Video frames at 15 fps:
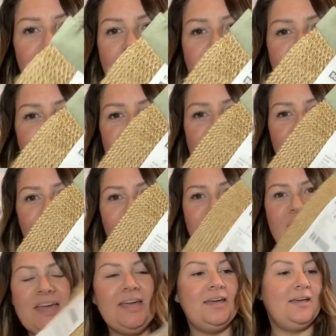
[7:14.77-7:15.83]
And I just love
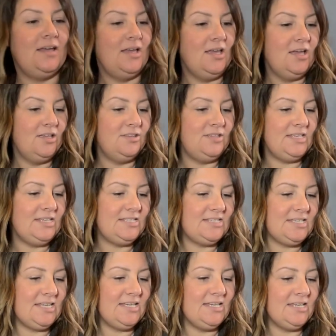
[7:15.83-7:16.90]
it.
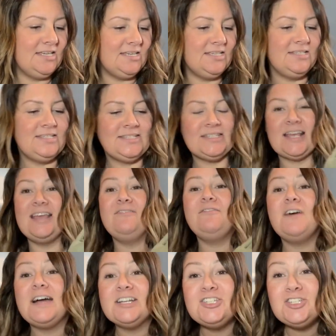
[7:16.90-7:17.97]
This is, in
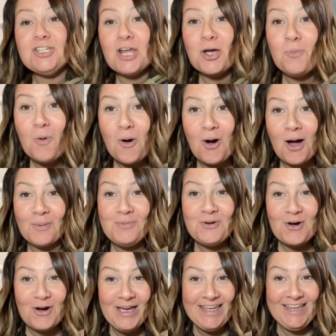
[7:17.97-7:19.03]
fact, do you know what? I'm
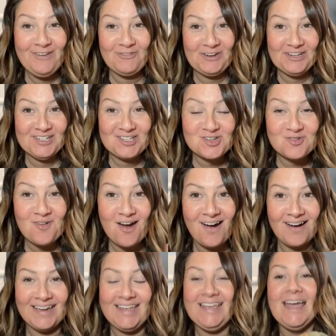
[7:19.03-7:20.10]
not even going to
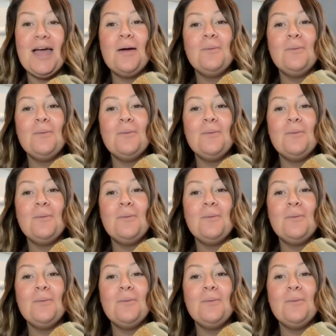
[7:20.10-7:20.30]
try